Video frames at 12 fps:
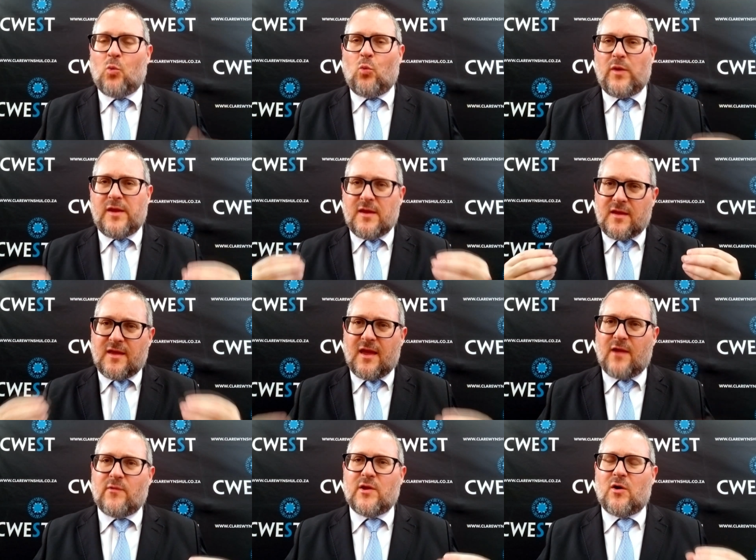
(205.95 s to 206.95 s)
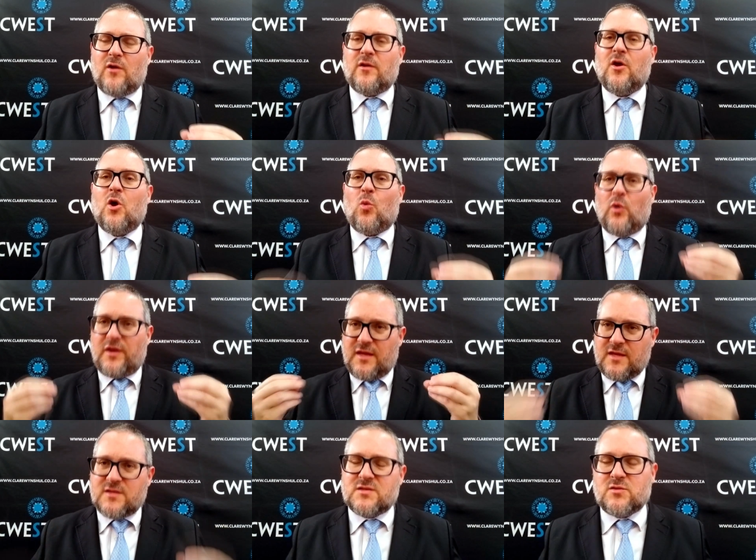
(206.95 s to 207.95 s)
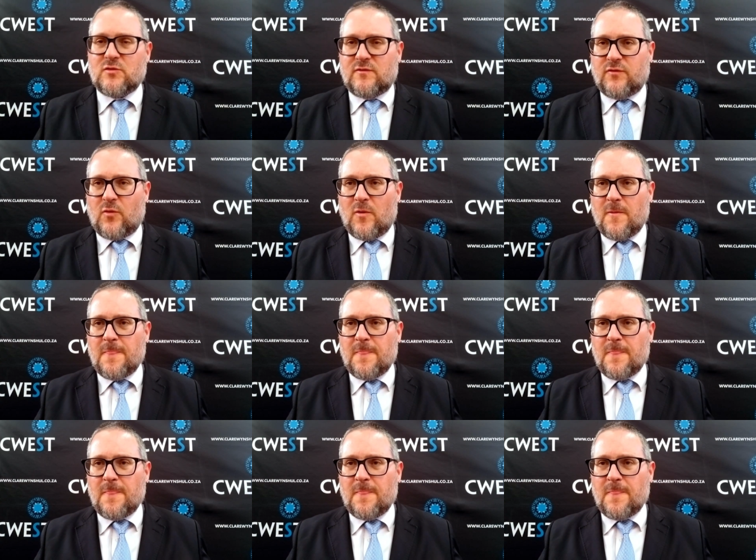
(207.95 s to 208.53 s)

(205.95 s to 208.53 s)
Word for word: We carry on what he stood for.